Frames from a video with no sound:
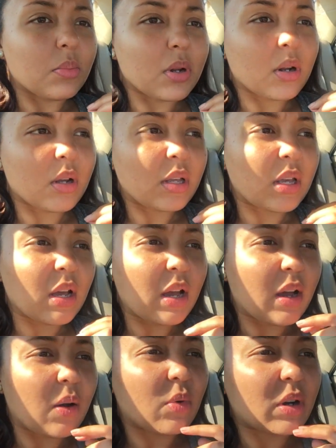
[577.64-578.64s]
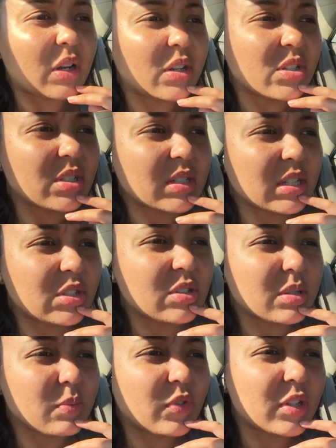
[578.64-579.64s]
But yeah, I wanted to just get you
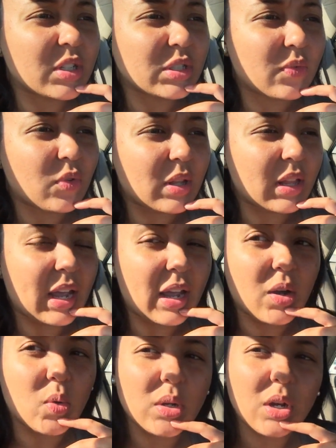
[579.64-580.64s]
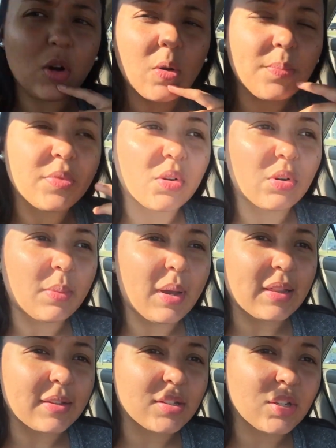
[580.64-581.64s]
some footage of what they had going on. Don't want to
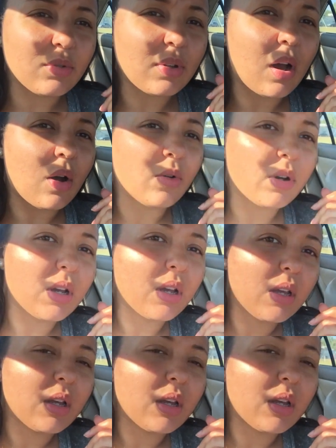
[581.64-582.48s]
make this too long.